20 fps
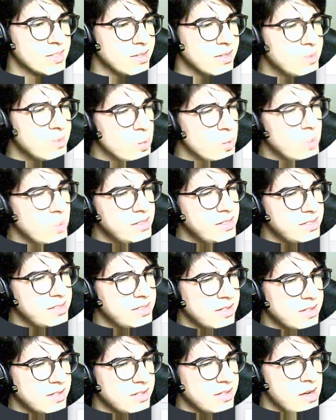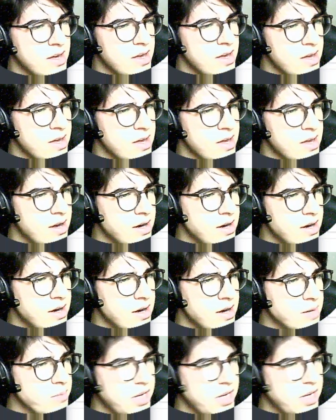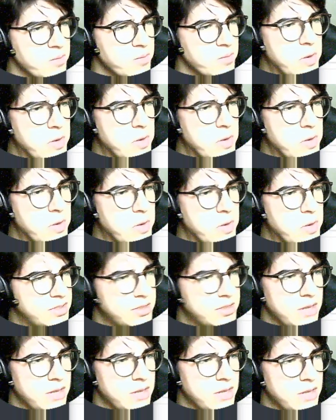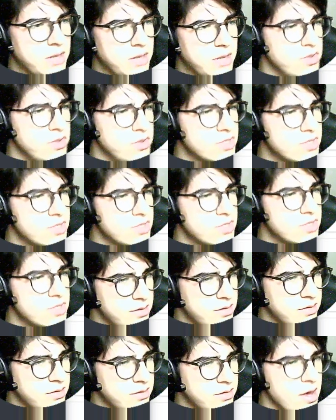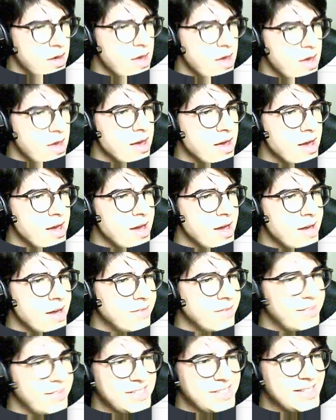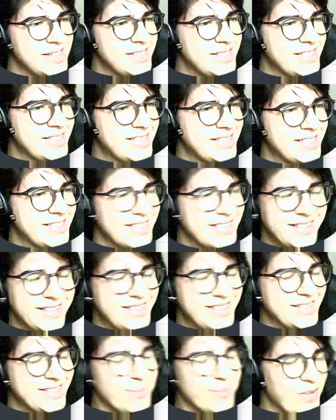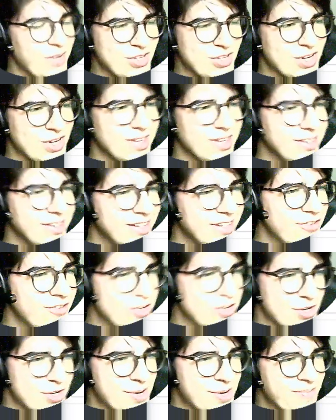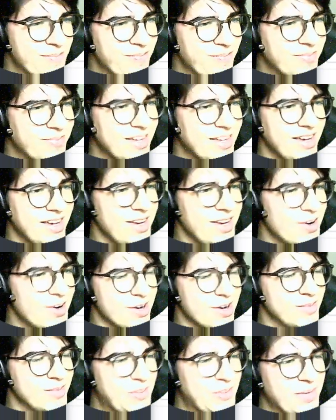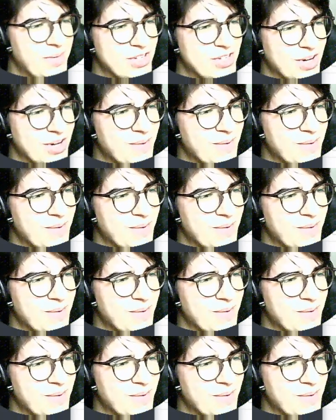ones. Minimum upvotes, I'm not interested. And this is the magical feature. Here comes the magic.